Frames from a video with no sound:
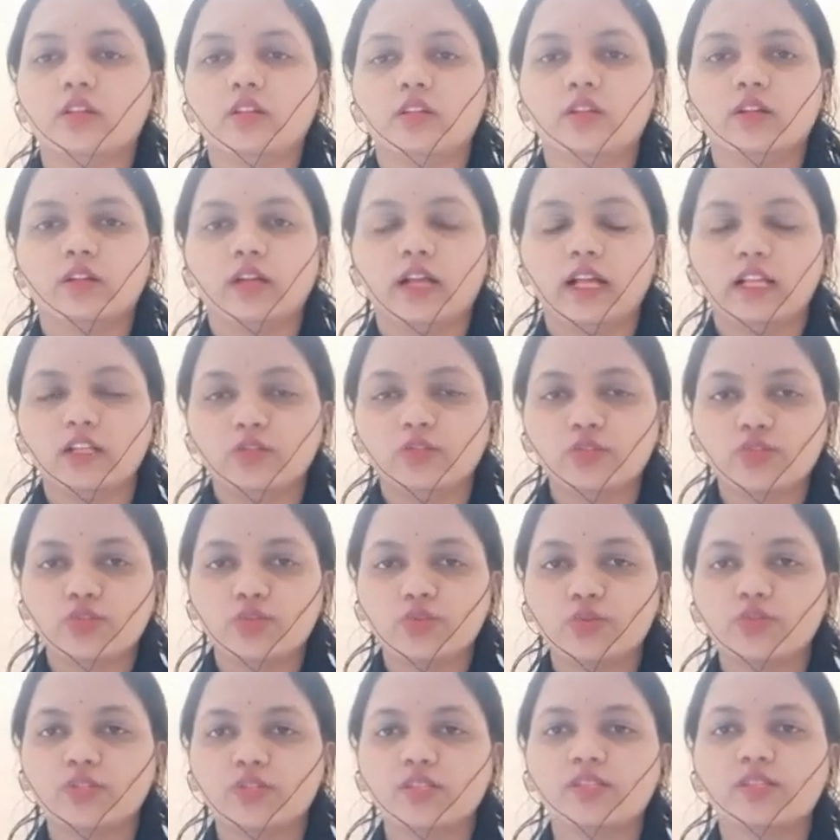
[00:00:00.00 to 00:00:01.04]
Hello
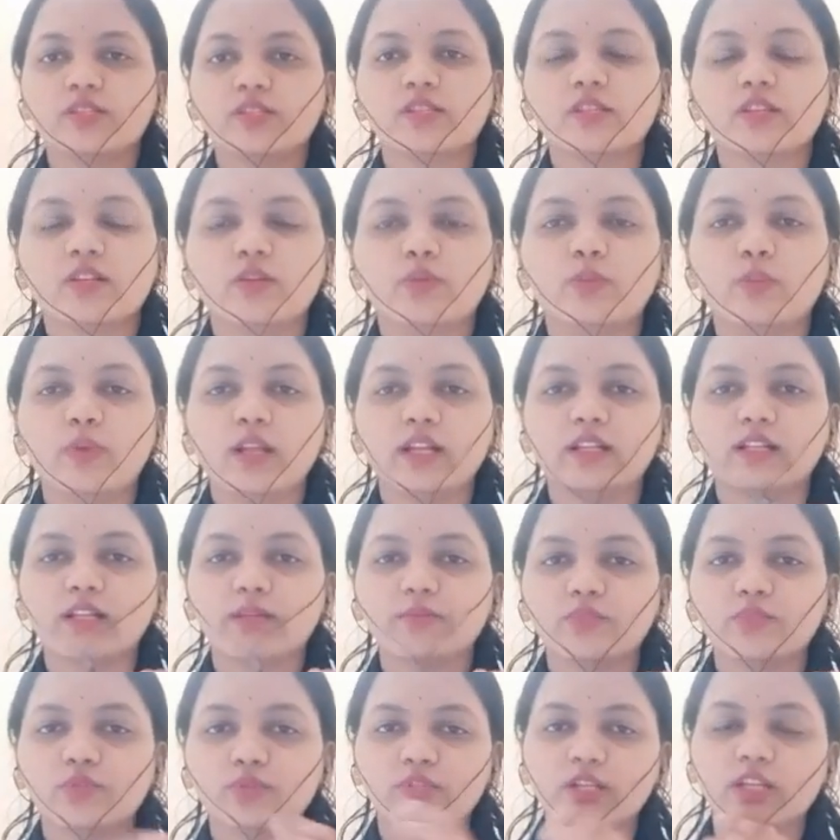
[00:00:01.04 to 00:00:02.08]
students, welcome
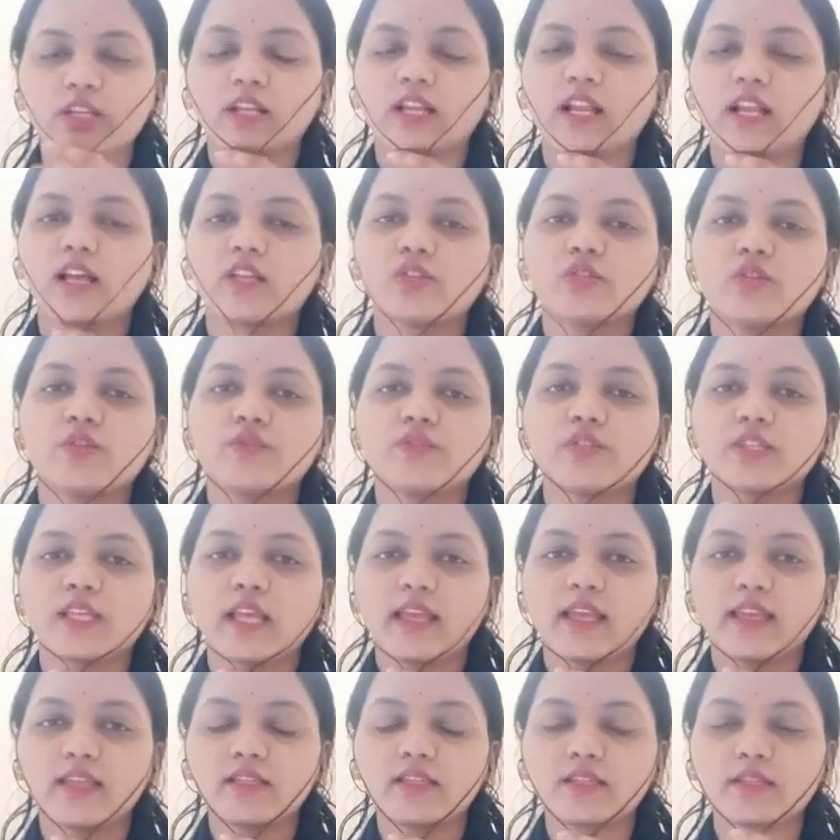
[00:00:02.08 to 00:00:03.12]
to the class of
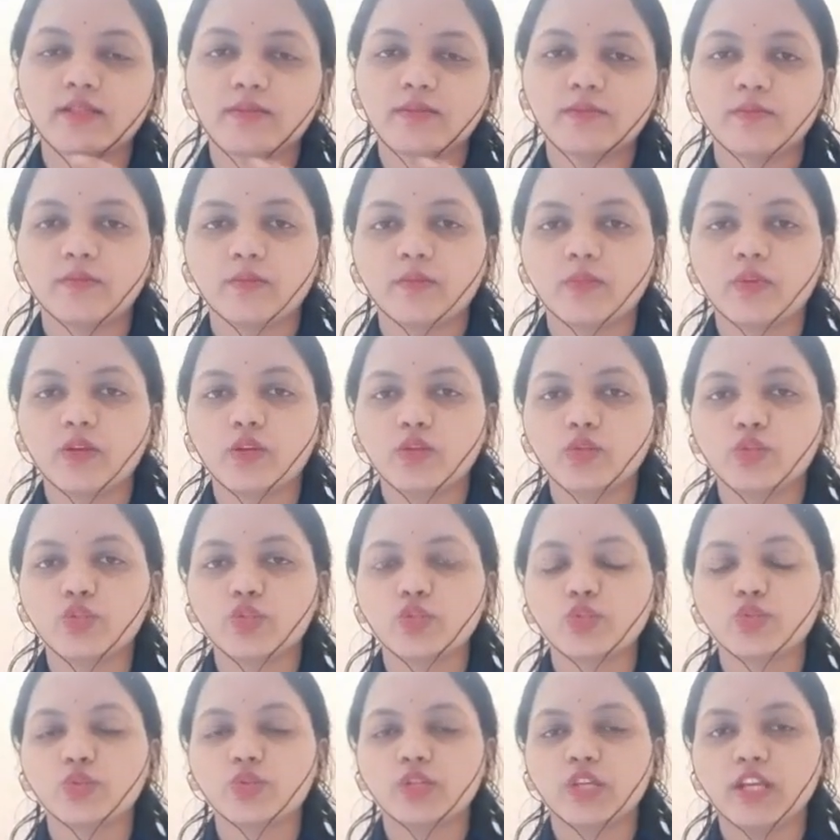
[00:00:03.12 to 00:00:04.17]
science.
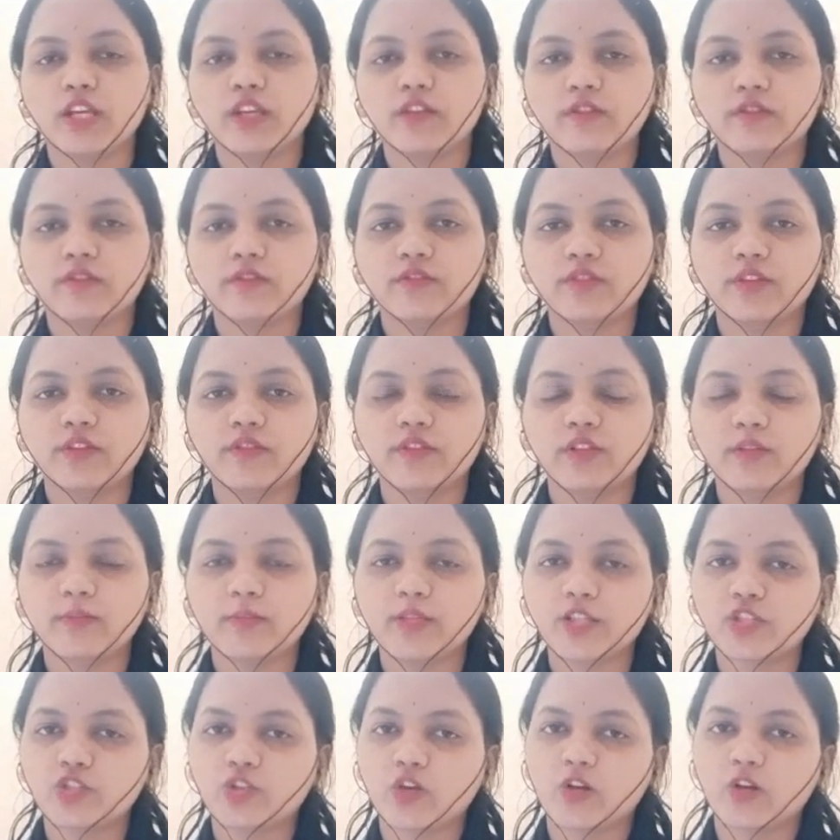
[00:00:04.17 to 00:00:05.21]
Today we will be
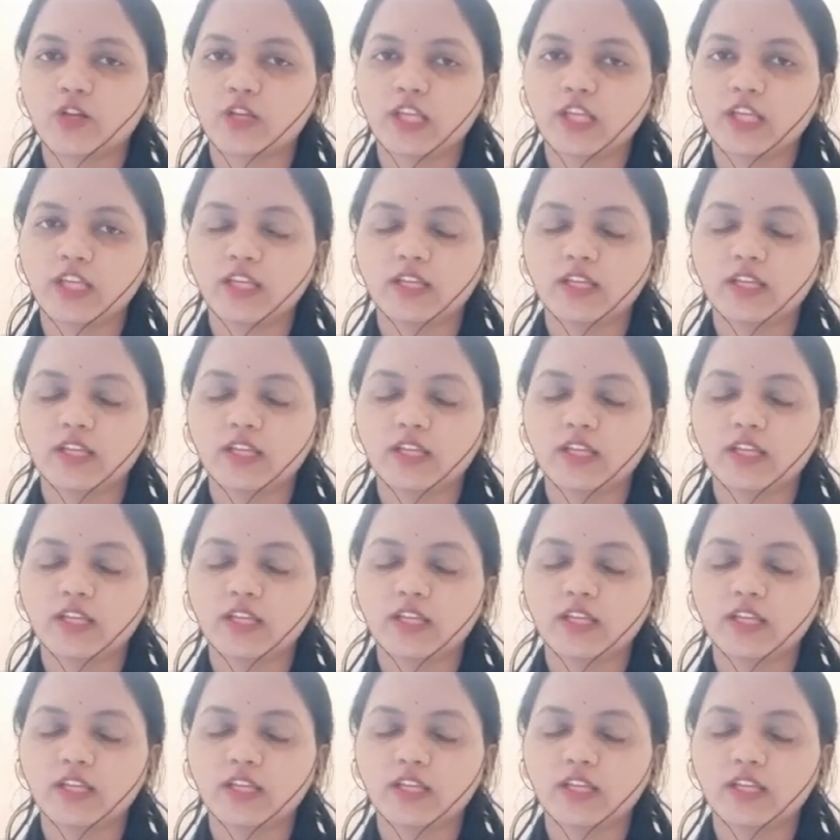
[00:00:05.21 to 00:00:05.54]
talking